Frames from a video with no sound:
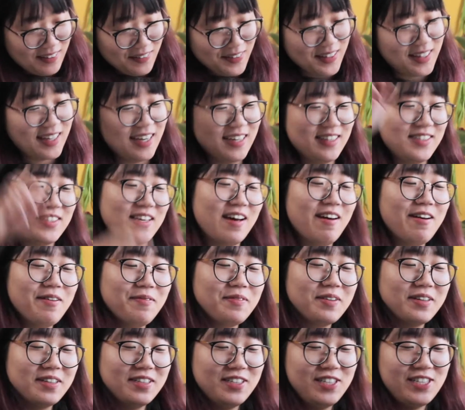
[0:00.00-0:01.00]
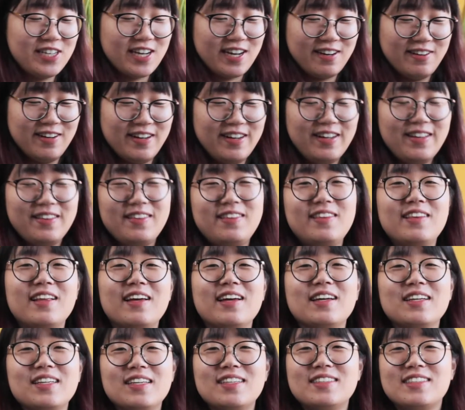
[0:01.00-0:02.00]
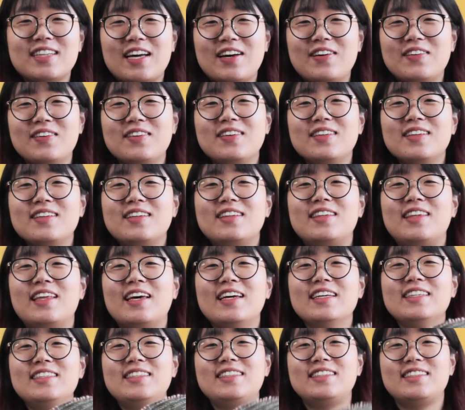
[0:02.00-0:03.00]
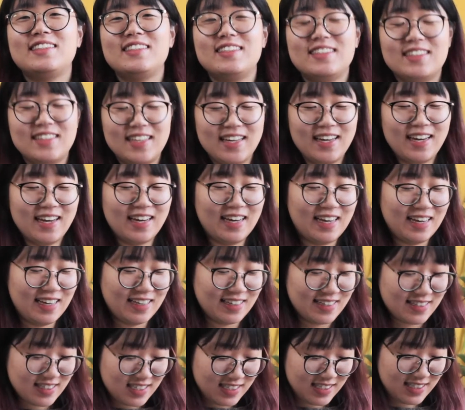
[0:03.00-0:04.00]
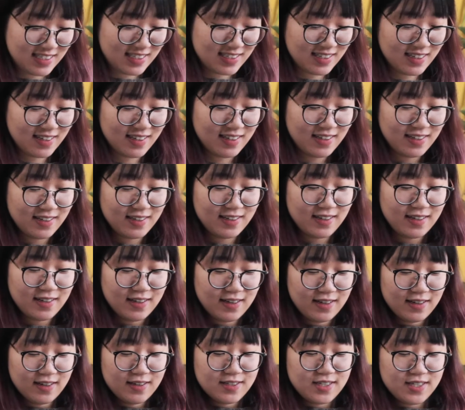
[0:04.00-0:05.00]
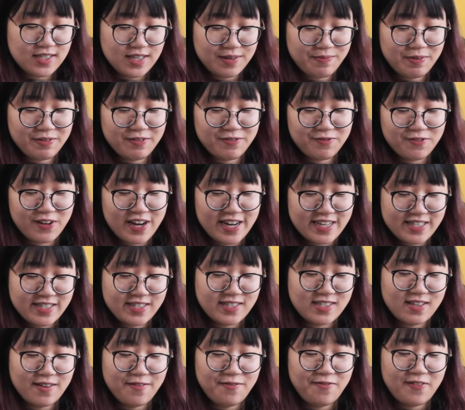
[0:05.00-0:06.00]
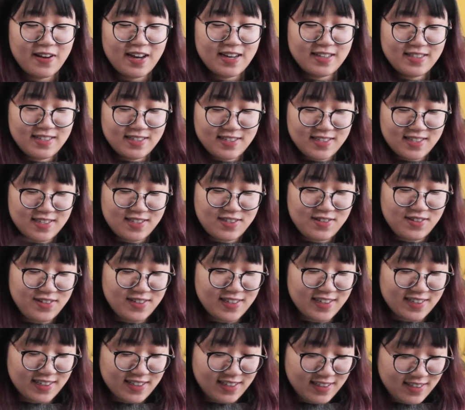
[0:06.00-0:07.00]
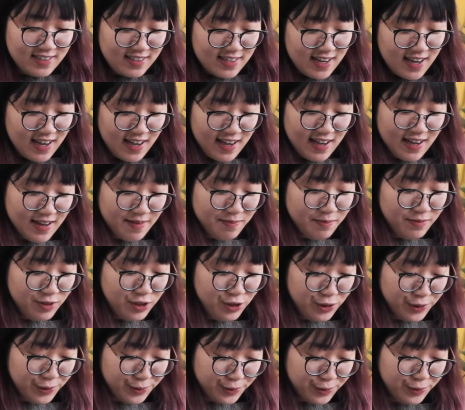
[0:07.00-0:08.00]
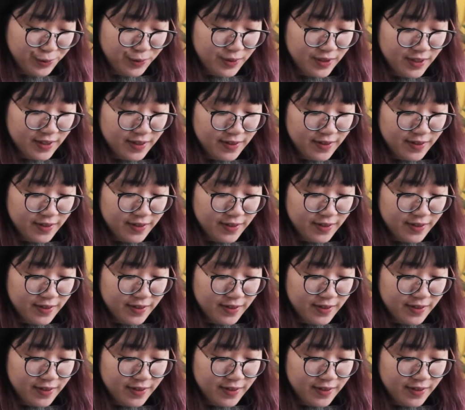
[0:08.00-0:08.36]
okay, so I'm gonna share it. So this is Stephen West's Vertices Unite shawl.